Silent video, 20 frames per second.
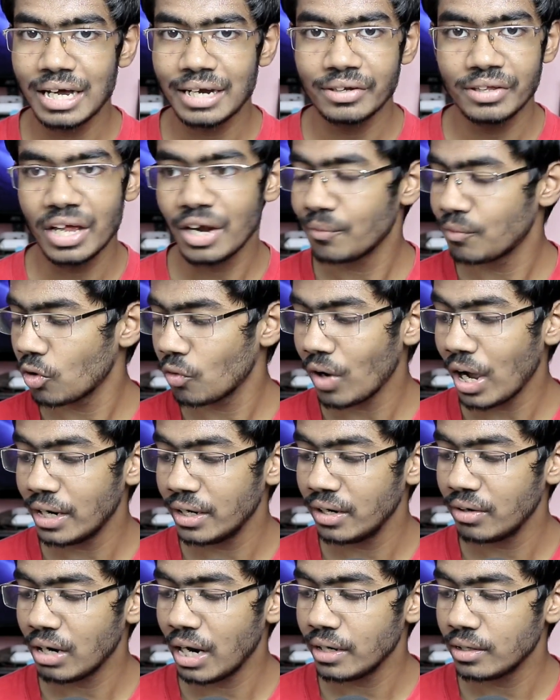that they're
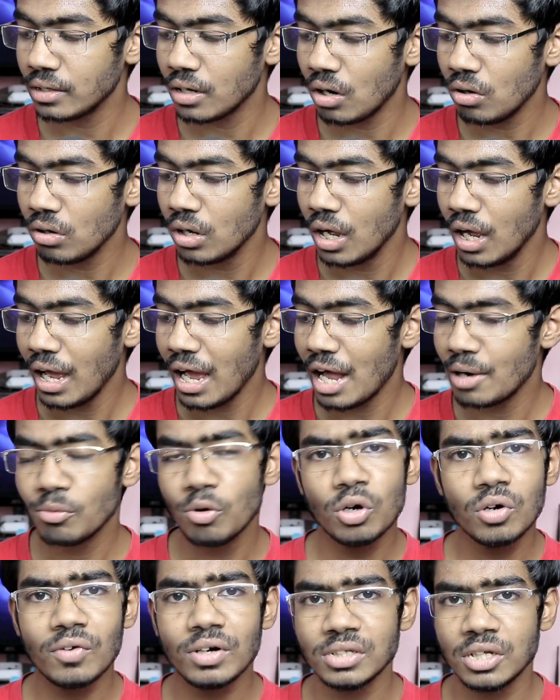providing right now, and
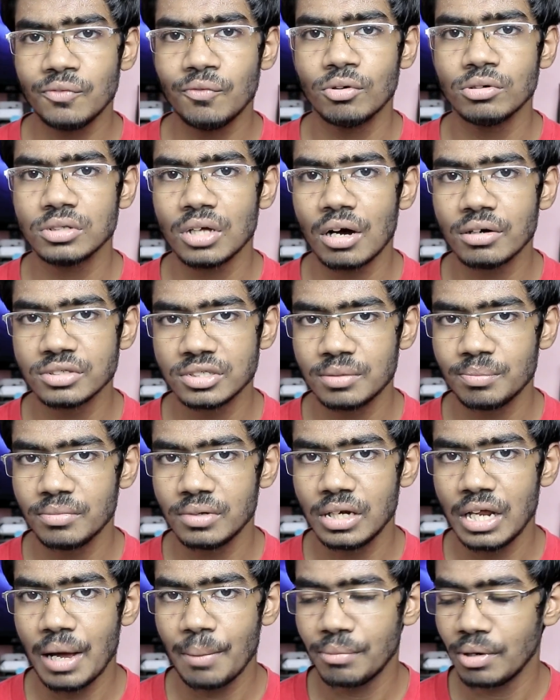moreover the 4000
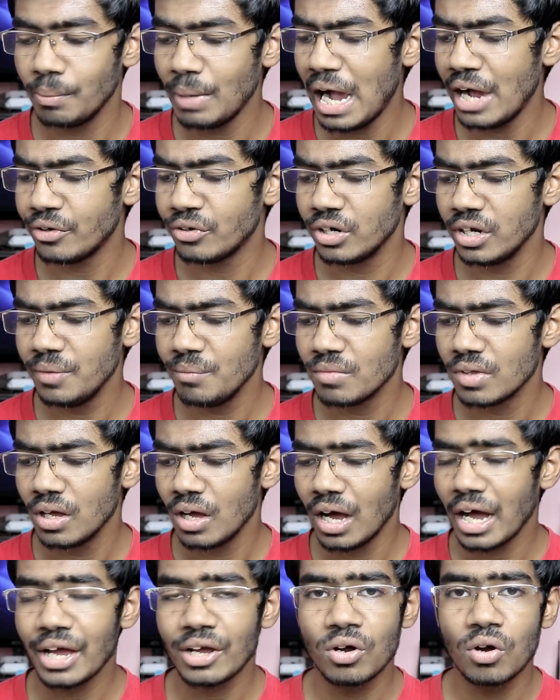mAh battery.
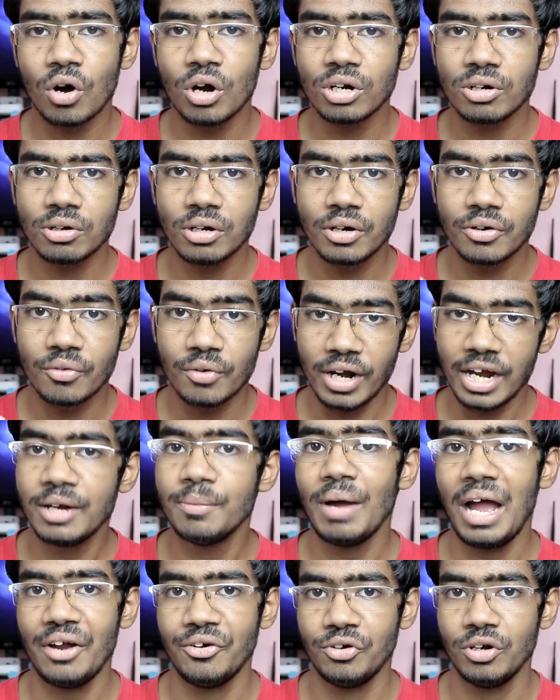I got
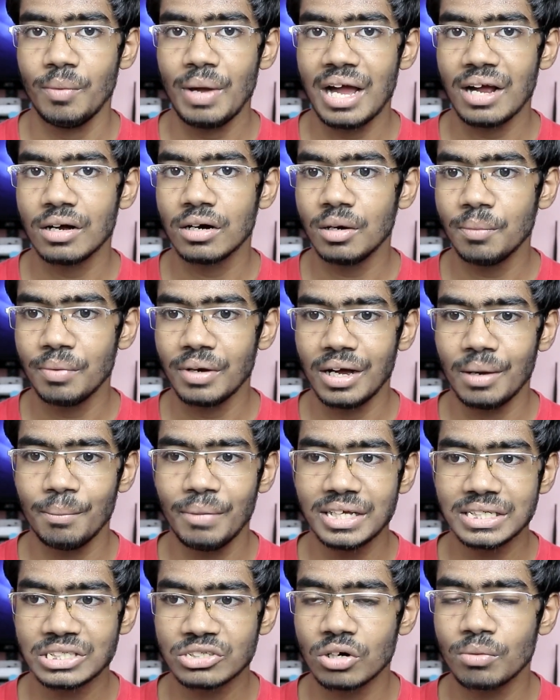great battery backup,
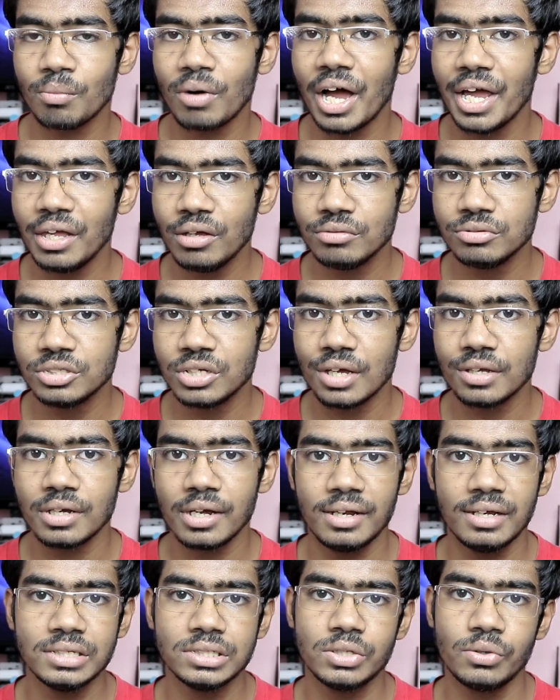and based on my usage
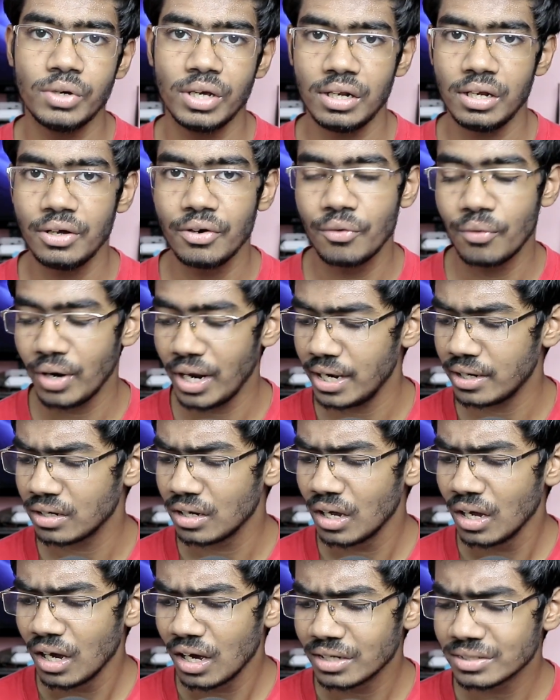it is really great.